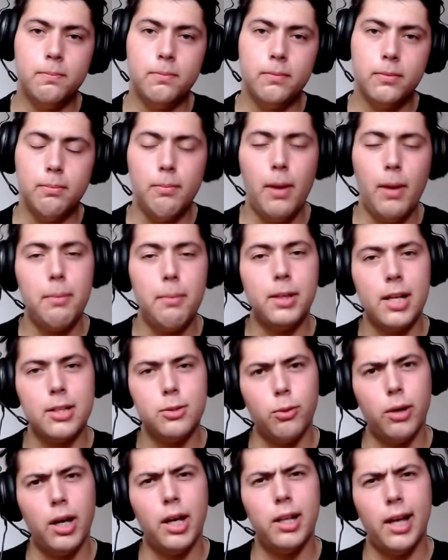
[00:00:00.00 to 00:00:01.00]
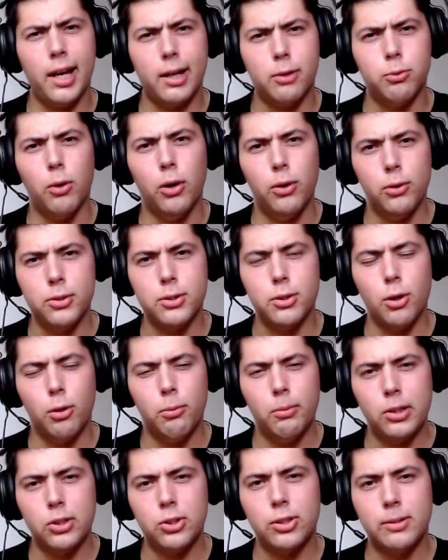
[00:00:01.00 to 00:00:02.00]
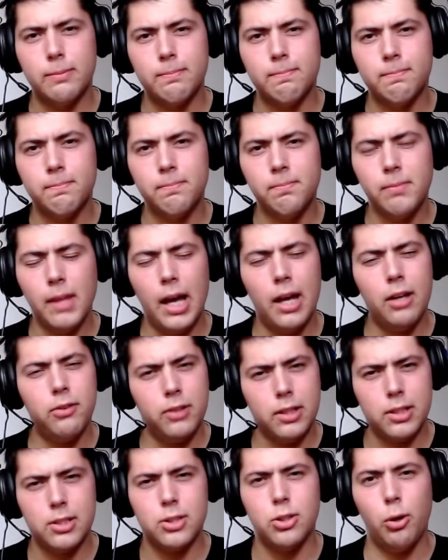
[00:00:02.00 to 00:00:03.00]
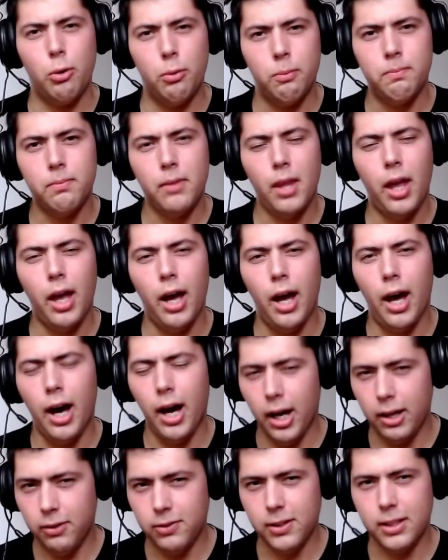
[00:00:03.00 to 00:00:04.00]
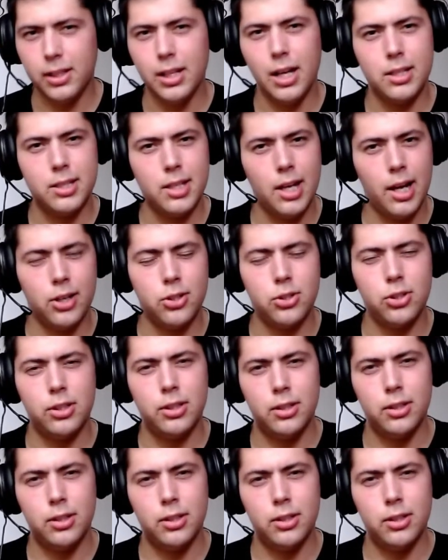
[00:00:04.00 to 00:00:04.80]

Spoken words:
Maybe that's why I like WoW so much. I think so. I think that's actually the